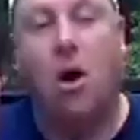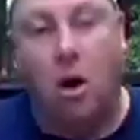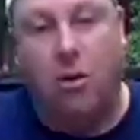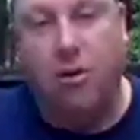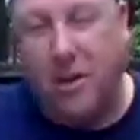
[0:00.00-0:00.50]

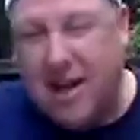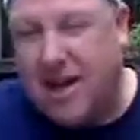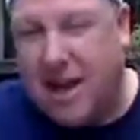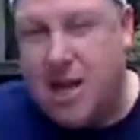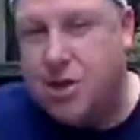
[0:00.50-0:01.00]
Are there
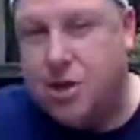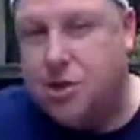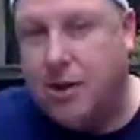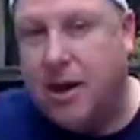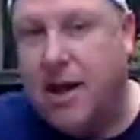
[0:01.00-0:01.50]

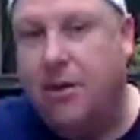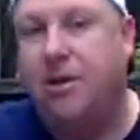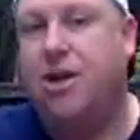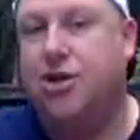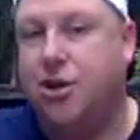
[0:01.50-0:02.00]
indications right now
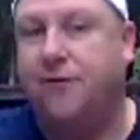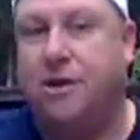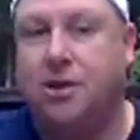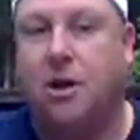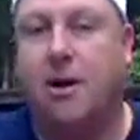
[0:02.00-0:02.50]
that a
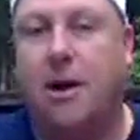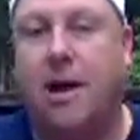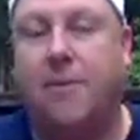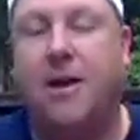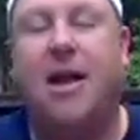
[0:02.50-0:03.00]
shift is starting to
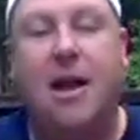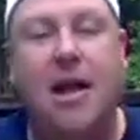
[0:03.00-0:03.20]
happen?